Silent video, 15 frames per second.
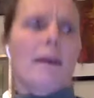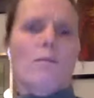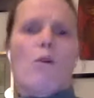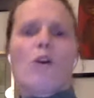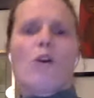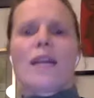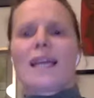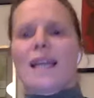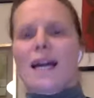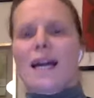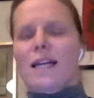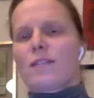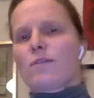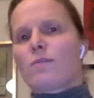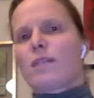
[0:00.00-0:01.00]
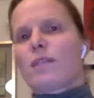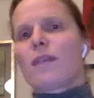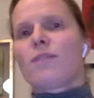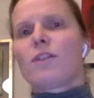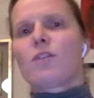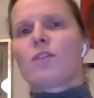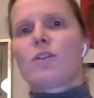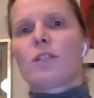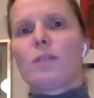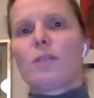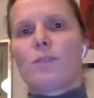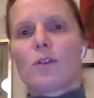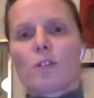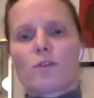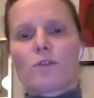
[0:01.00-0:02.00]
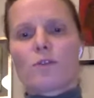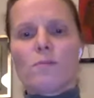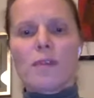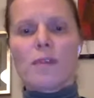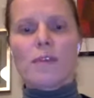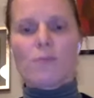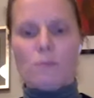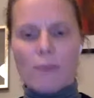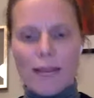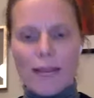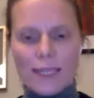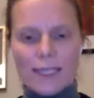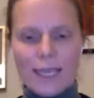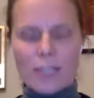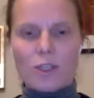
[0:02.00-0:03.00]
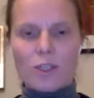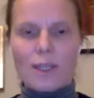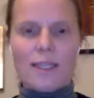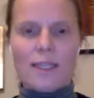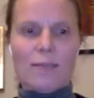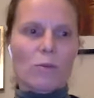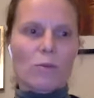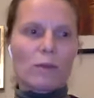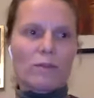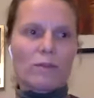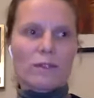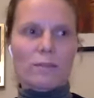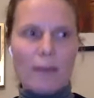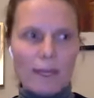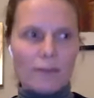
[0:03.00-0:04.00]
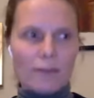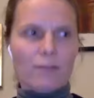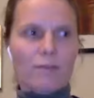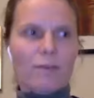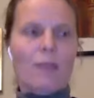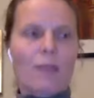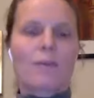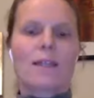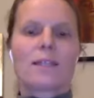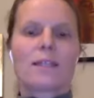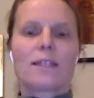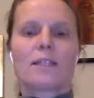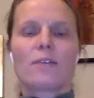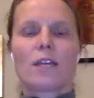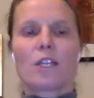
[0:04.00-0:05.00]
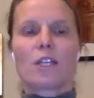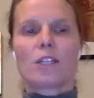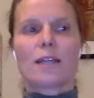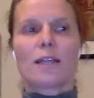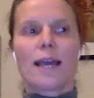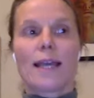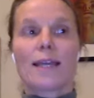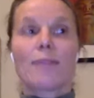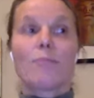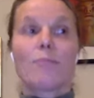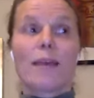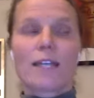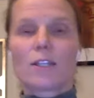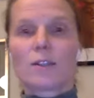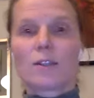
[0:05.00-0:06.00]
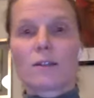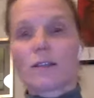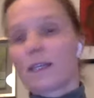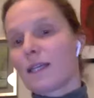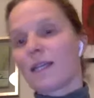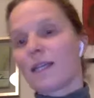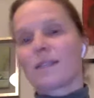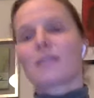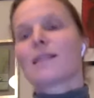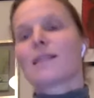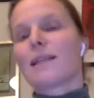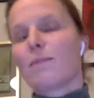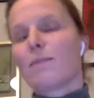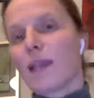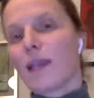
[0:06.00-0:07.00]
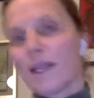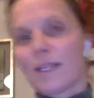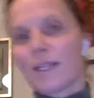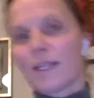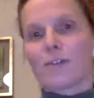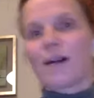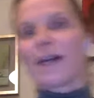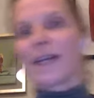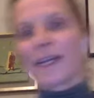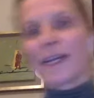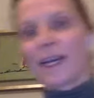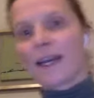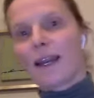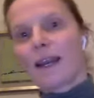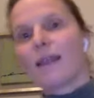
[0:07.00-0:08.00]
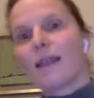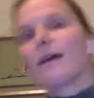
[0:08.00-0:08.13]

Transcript: morning class from 7:30, because for me, from my schedule at the moment with my family situation, I can best, the kids are sleeping in, so I can